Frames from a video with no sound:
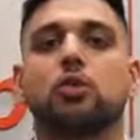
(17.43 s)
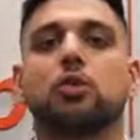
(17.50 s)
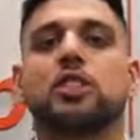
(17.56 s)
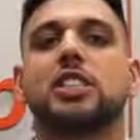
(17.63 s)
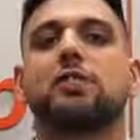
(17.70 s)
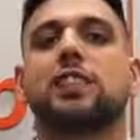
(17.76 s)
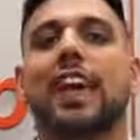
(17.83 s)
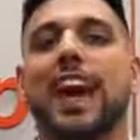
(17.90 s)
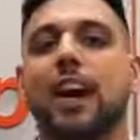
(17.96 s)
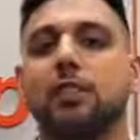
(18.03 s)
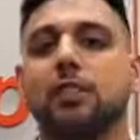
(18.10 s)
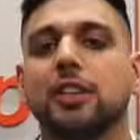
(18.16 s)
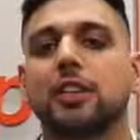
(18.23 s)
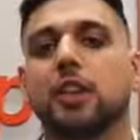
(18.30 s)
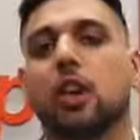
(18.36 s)
received
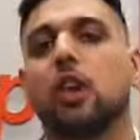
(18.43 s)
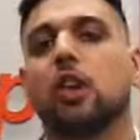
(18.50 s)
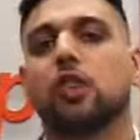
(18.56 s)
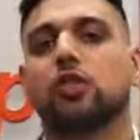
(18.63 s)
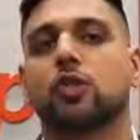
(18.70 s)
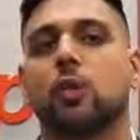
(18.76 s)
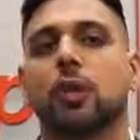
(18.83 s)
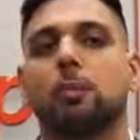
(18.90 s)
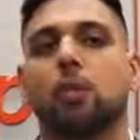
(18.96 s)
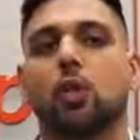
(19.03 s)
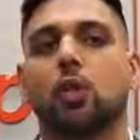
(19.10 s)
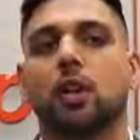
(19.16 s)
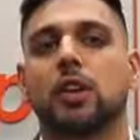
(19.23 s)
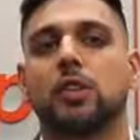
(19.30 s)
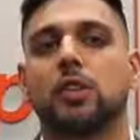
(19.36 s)
countless calls from
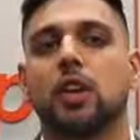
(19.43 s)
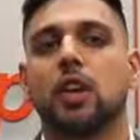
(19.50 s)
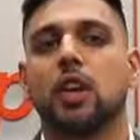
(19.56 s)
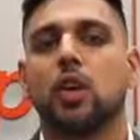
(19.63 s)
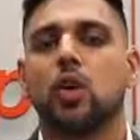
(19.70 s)
employers